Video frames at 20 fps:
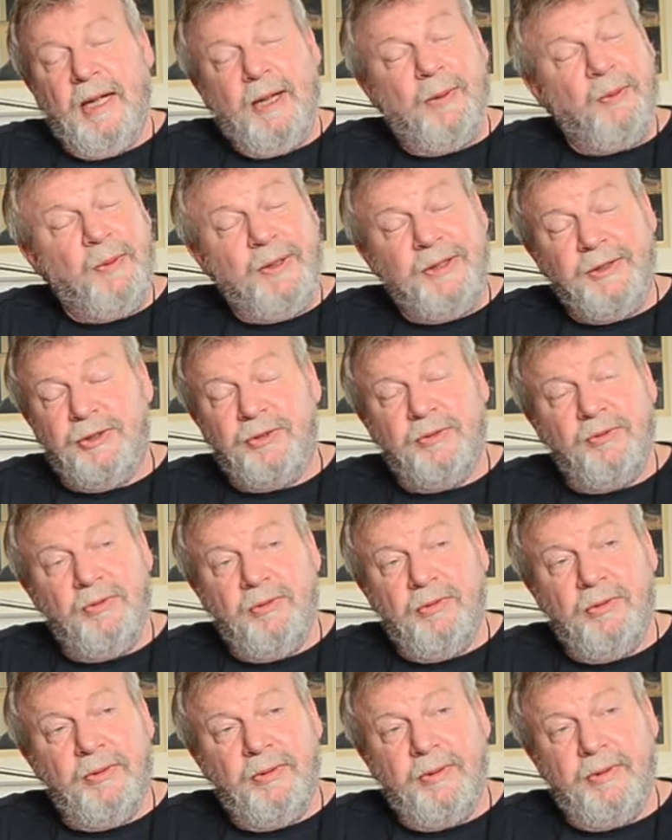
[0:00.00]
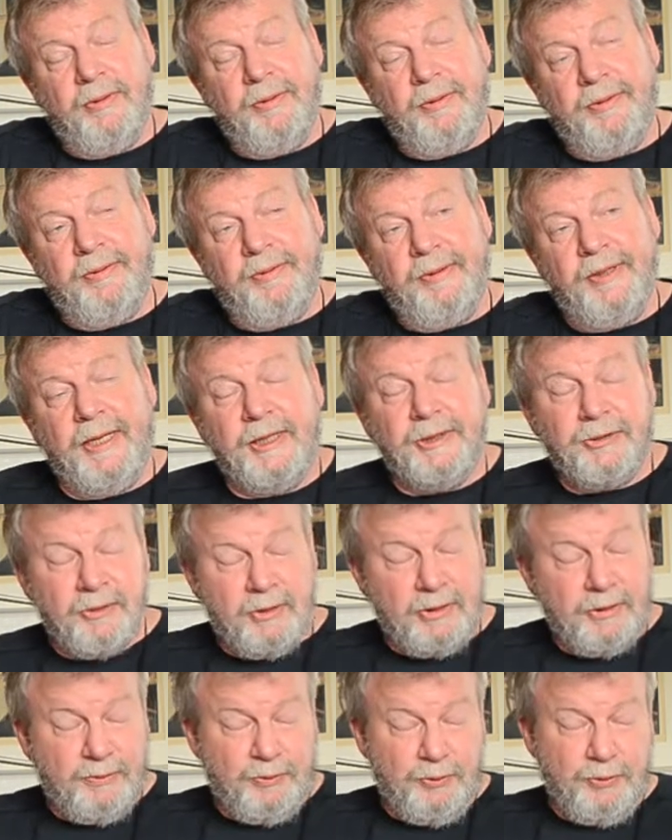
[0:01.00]
went to the
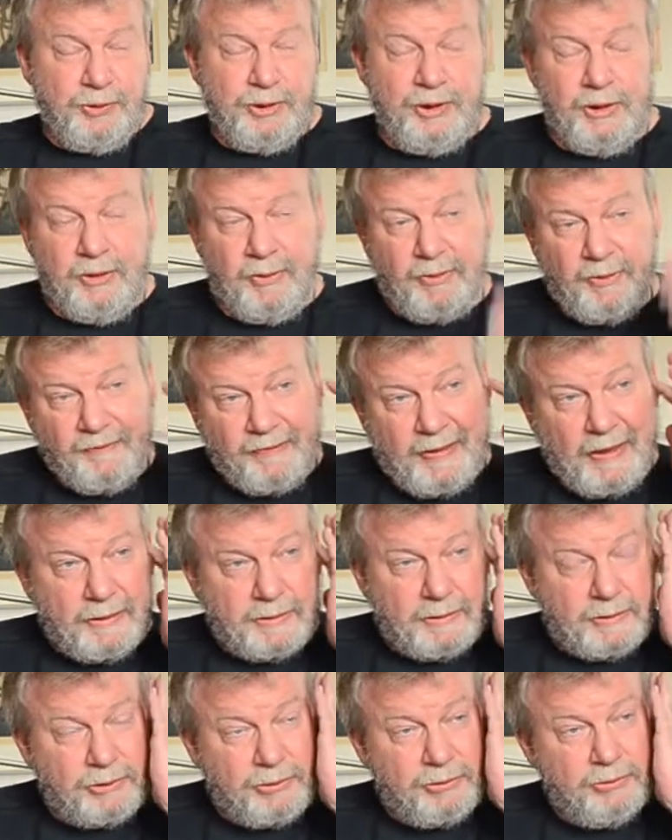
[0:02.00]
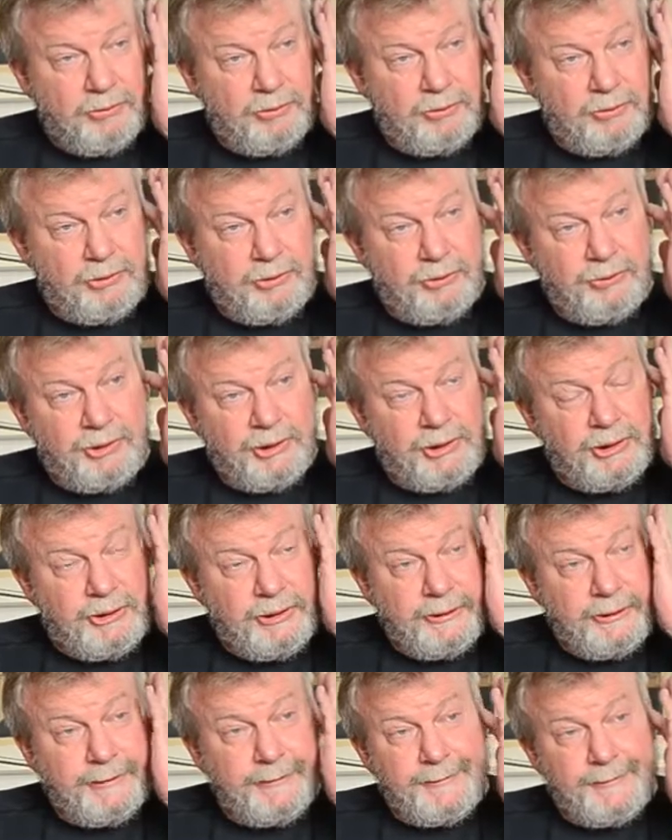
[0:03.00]
National Museum of Art to see
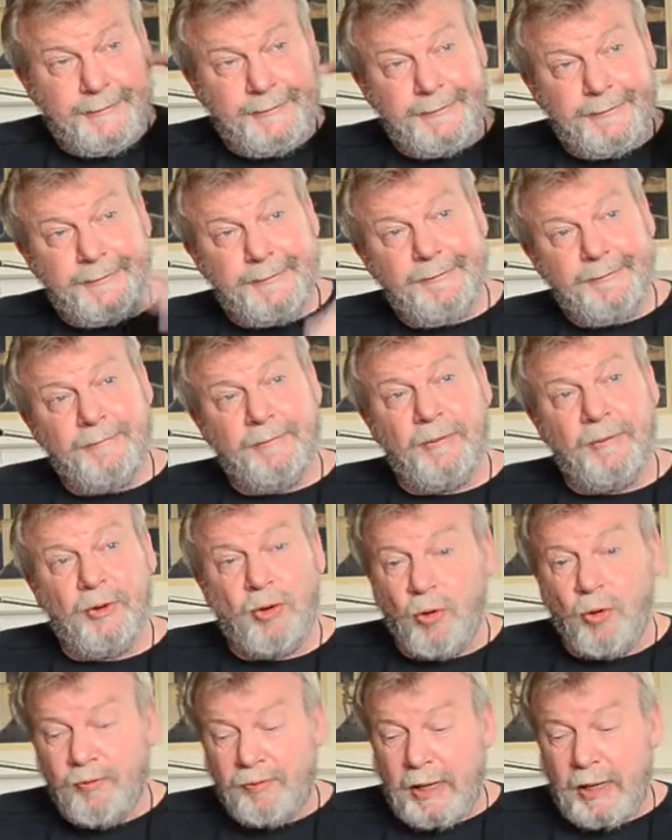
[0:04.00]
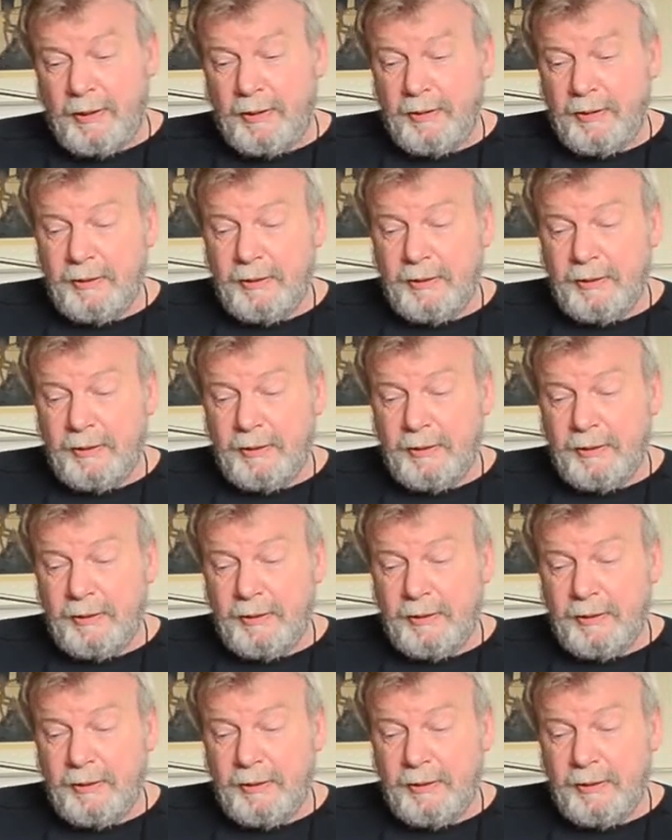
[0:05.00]
Cobra